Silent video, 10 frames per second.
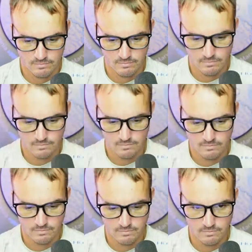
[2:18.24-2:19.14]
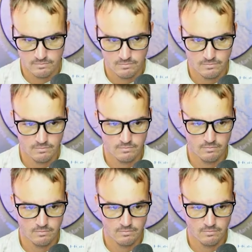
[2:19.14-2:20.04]

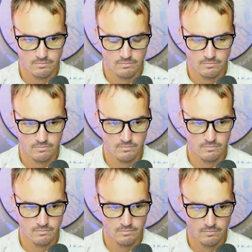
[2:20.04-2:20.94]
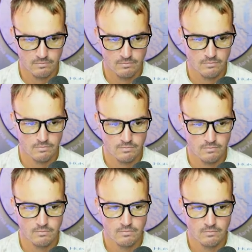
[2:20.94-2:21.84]

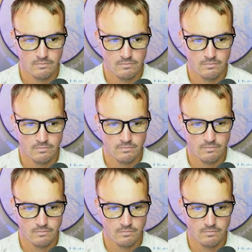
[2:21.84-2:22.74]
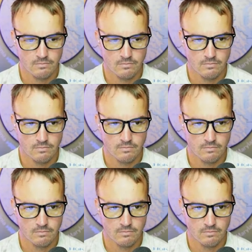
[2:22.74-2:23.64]

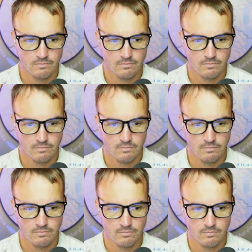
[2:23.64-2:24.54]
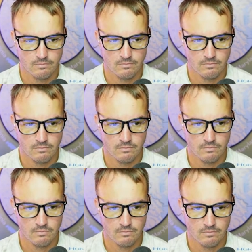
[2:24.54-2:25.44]

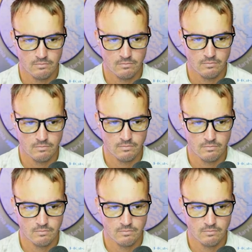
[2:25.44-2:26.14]
This person isn't speaking.